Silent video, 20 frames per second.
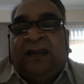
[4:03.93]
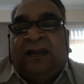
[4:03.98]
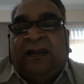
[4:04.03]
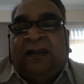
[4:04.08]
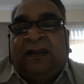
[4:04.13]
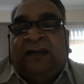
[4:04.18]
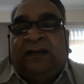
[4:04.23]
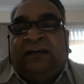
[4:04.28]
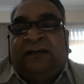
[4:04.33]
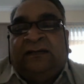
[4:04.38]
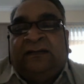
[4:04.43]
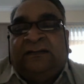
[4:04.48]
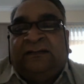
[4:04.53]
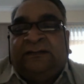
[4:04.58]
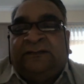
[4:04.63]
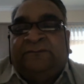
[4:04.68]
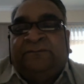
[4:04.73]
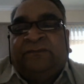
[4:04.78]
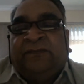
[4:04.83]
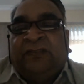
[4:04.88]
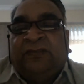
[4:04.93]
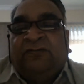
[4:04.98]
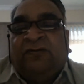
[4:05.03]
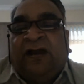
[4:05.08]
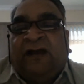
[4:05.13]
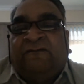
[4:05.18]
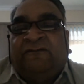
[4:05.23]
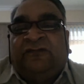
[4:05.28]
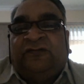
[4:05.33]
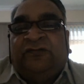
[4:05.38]
and you
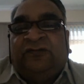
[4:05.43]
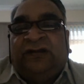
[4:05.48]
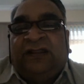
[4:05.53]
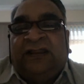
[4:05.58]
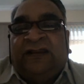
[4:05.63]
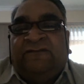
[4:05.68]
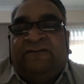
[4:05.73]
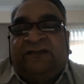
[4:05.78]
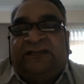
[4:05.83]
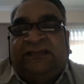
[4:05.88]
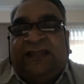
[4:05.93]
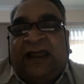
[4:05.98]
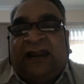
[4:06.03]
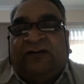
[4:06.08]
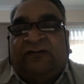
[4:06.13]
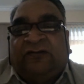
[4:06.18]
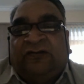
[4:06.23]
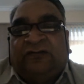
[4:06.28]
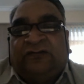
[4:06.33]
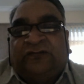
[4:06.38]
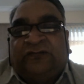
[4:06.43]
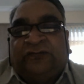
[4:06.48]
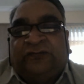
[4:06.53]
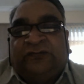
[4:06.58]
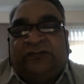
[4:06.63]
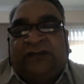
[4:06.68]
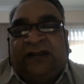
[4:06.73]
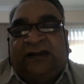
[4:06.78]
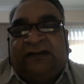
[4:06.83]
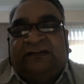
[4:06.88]
have to deal with that
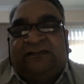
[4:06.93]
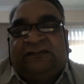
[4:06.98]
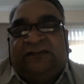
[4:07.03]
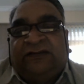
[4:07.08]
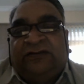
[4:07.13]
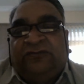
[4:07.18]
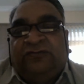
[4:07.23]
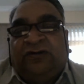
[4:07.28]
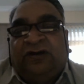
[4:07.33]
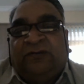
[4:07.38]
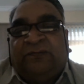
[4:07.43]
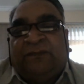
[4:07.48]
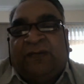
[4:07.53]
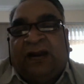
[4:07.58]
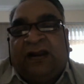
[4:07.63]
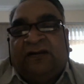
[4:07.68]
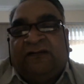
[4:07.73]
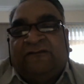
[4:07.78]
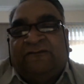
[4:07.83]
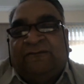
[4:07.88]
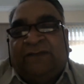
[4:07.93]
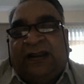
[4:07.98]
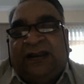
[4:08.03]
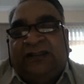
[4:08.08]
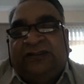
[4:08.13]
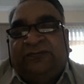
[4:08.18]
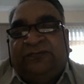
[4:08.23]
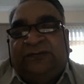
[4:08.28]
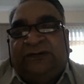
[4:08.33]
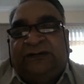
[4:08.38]
also. That is the newer part of
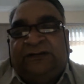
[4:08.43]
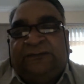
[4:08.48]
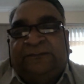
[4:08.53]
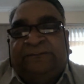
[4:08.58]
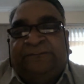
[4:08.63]
management.